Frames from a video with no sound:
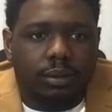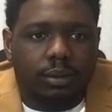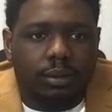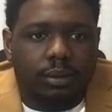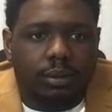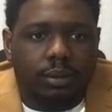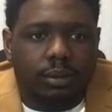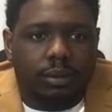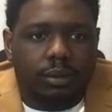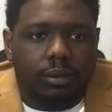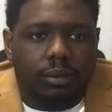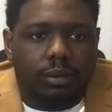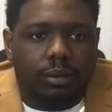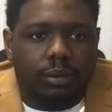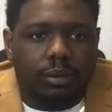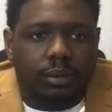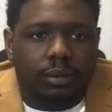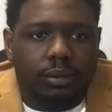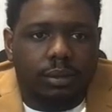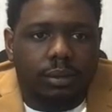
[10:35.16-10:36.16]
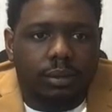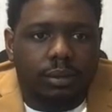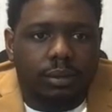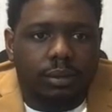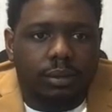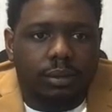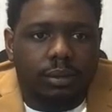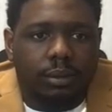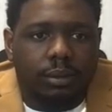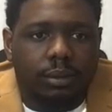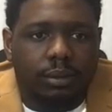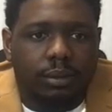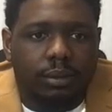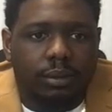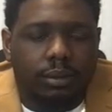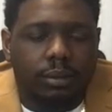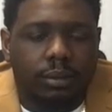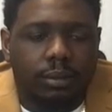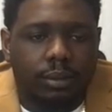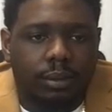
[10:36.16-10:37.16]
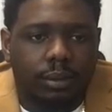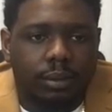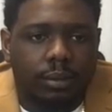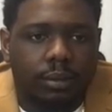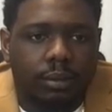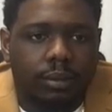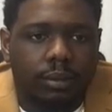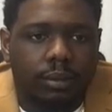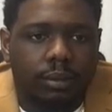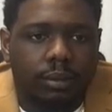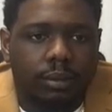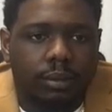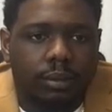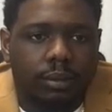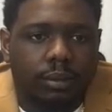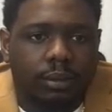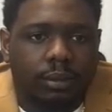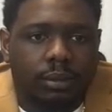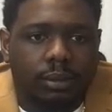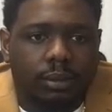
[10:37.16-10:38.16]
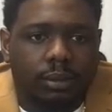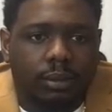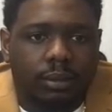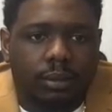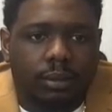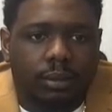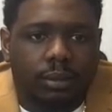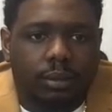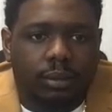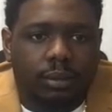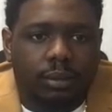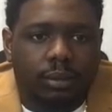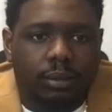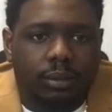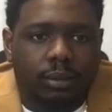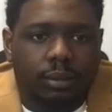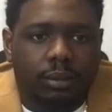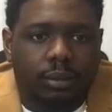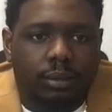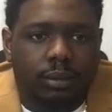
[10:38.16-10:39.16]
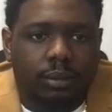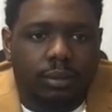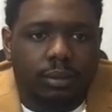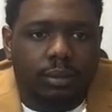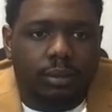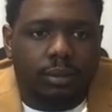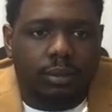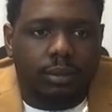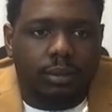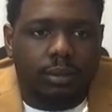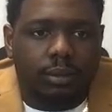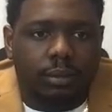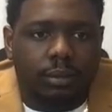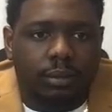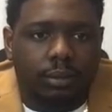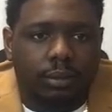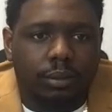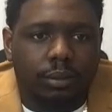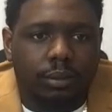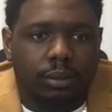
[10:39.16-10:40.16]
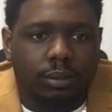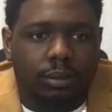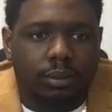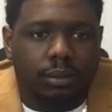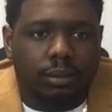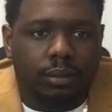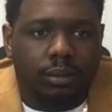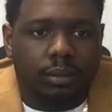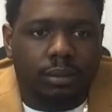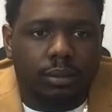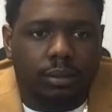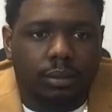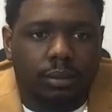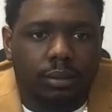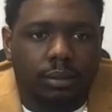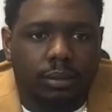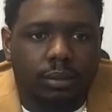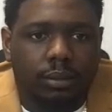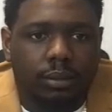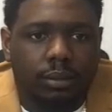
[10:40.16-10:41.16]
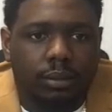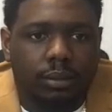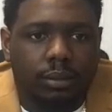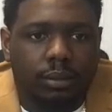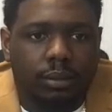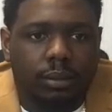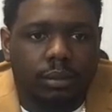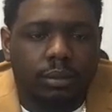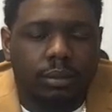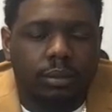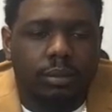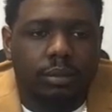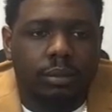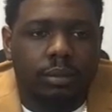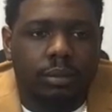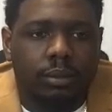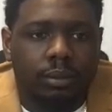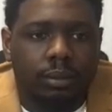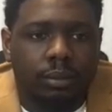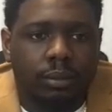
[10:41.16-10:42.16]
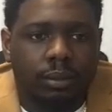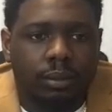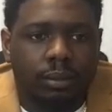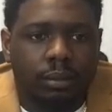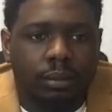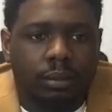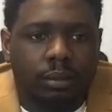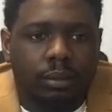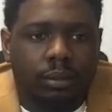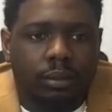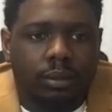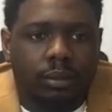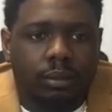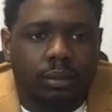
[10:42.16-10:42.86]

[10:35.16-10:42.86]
The person shown says nothing.